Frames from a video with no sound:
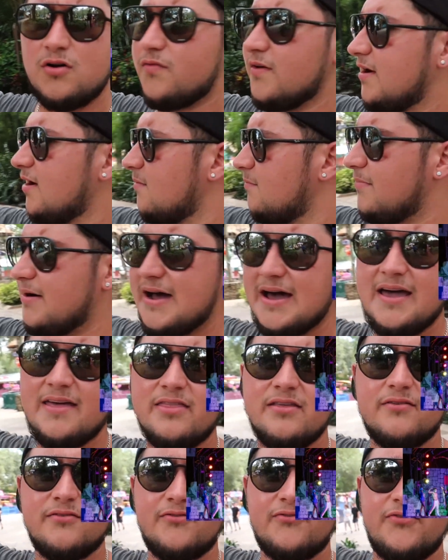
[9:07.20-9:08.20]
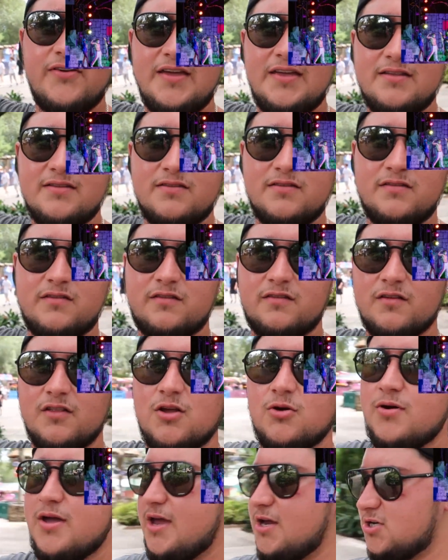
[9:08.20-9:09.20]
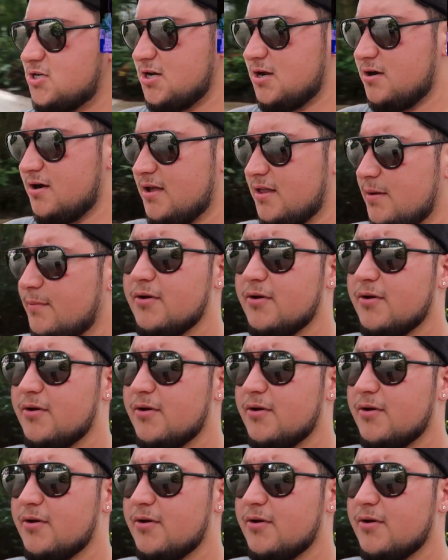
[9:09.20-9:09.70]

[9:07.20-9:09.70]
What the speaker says: over here by the Fiends location area,